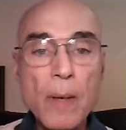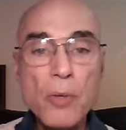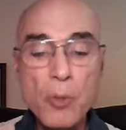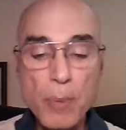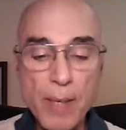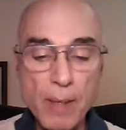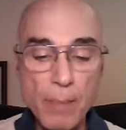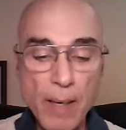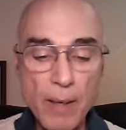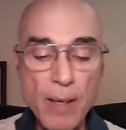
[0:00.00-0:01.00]
speak
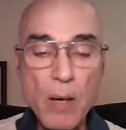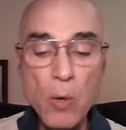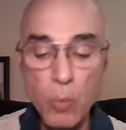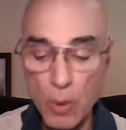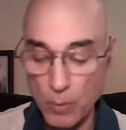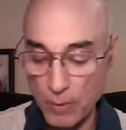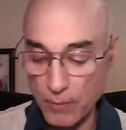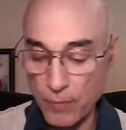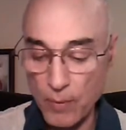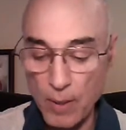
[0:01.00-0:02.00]
about. And I'll quote
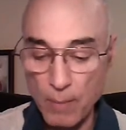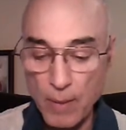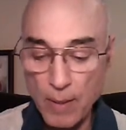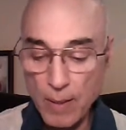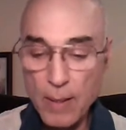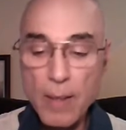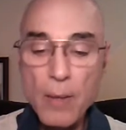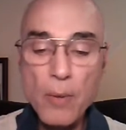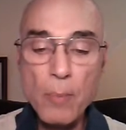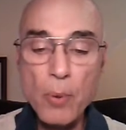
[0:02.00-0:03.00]
from
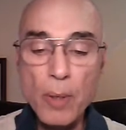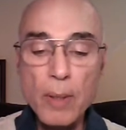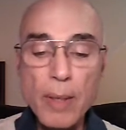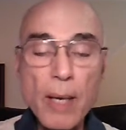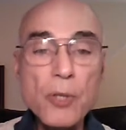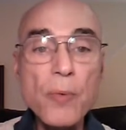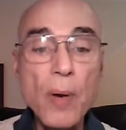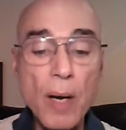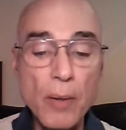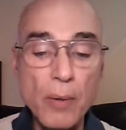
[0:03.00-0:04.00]
the book as
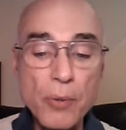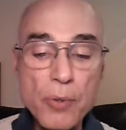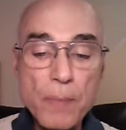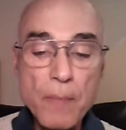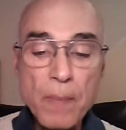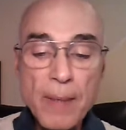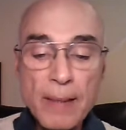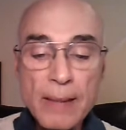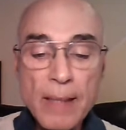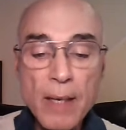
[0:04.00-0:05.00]
follows:
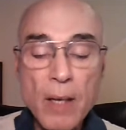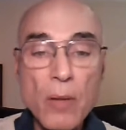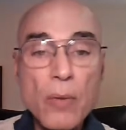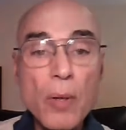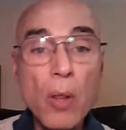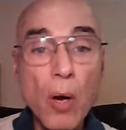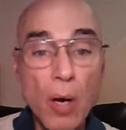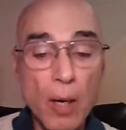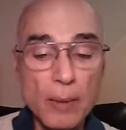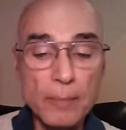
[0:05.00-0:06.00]
"The
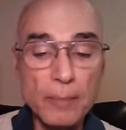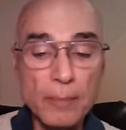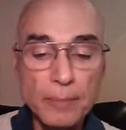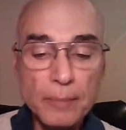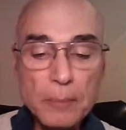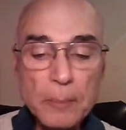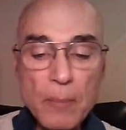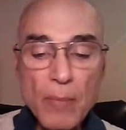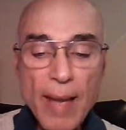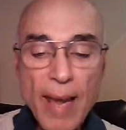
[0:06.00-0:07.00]
law
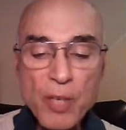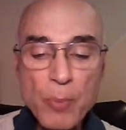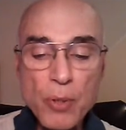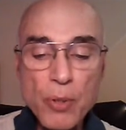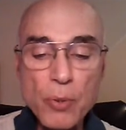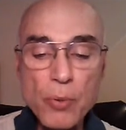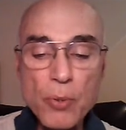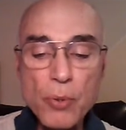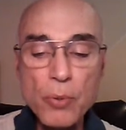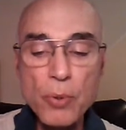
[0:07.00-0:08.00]
has been
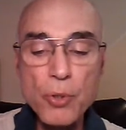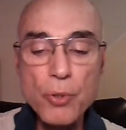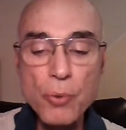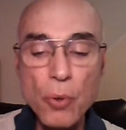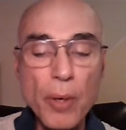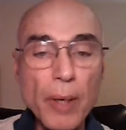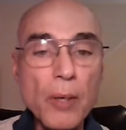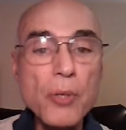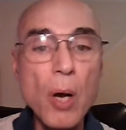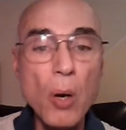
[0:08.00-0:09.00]
used to destroy
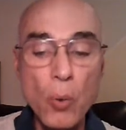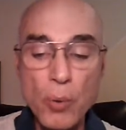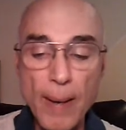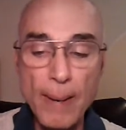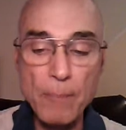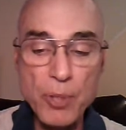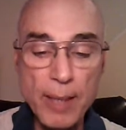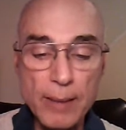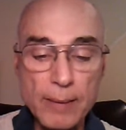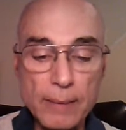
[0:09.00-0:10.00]
its own
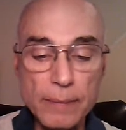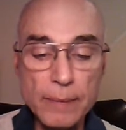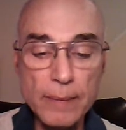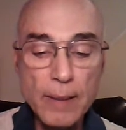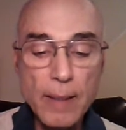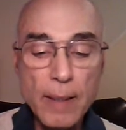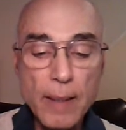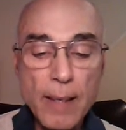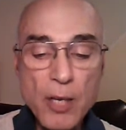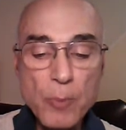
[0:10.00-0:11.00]
objective.
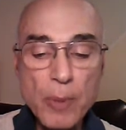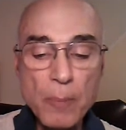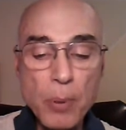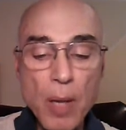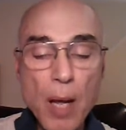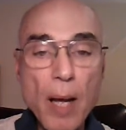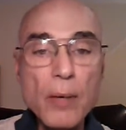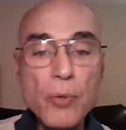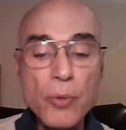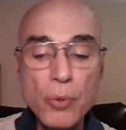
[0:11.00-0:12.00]
It has been
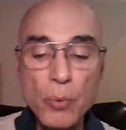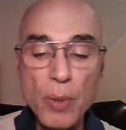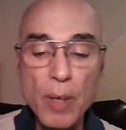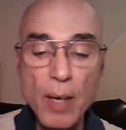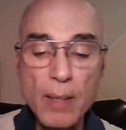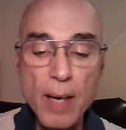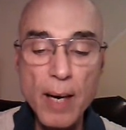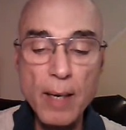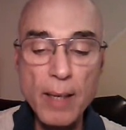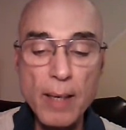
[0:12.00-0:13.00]
applied to
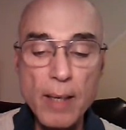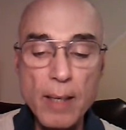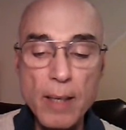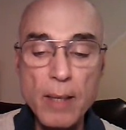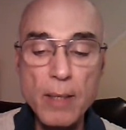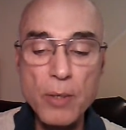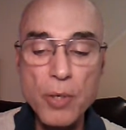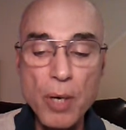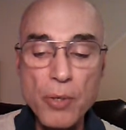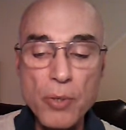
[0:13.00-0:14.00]
annihilating the
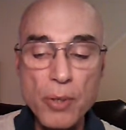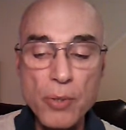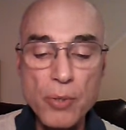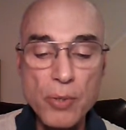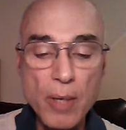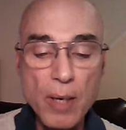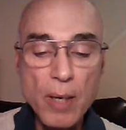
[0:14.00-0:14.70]
justice